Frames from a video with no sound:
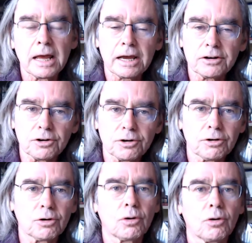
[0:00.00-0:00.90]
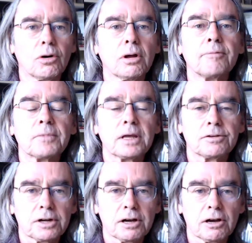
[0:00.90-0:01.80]
And your goal
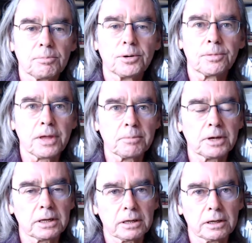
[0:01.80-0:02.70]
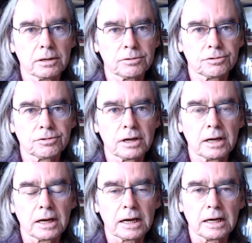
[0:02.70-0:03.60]
is to help put them at ease
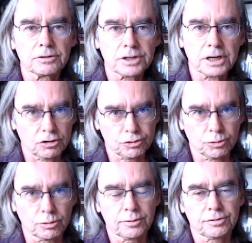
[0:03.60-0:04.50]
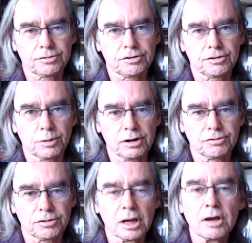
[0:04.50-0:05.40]
and take control of the
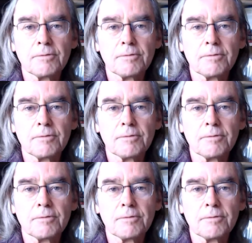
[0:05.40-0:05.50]
situation.